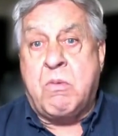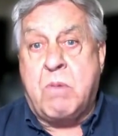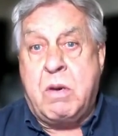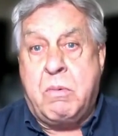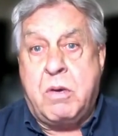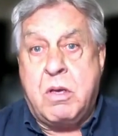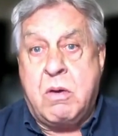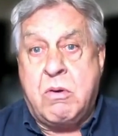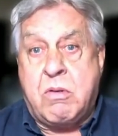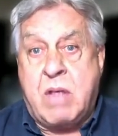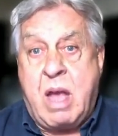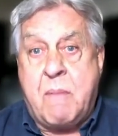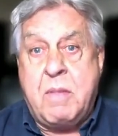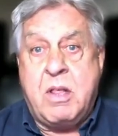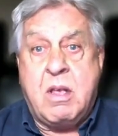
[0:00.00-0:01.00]
we will use
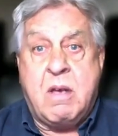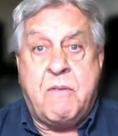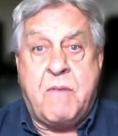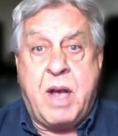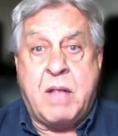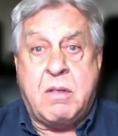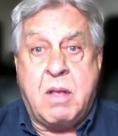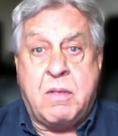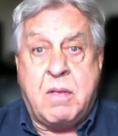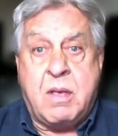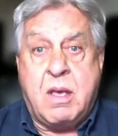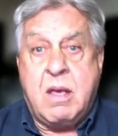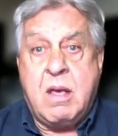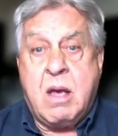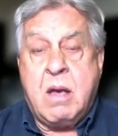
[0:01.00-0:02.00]
them in the event that
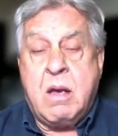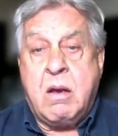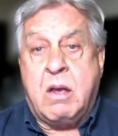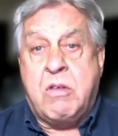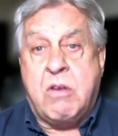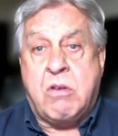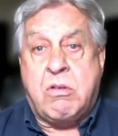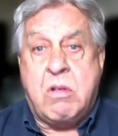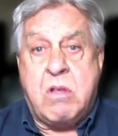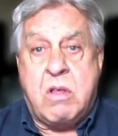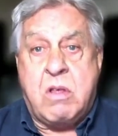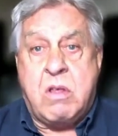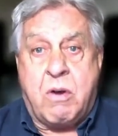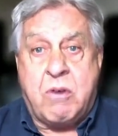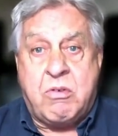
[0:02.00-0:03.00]
the existence
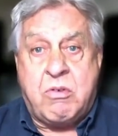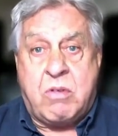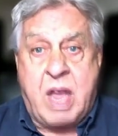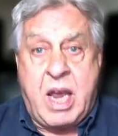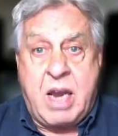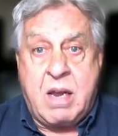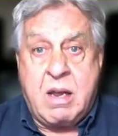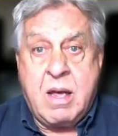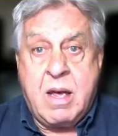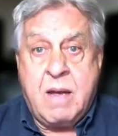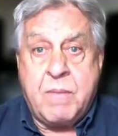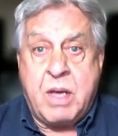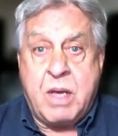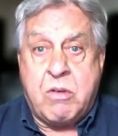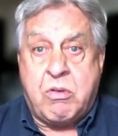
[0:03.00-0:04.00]
of our state
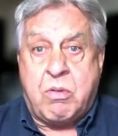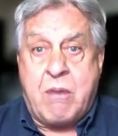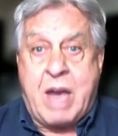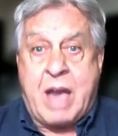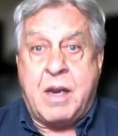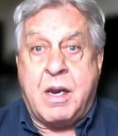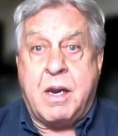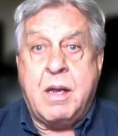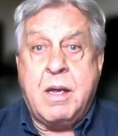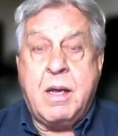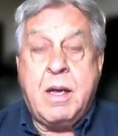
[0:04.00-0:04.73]
is threatened.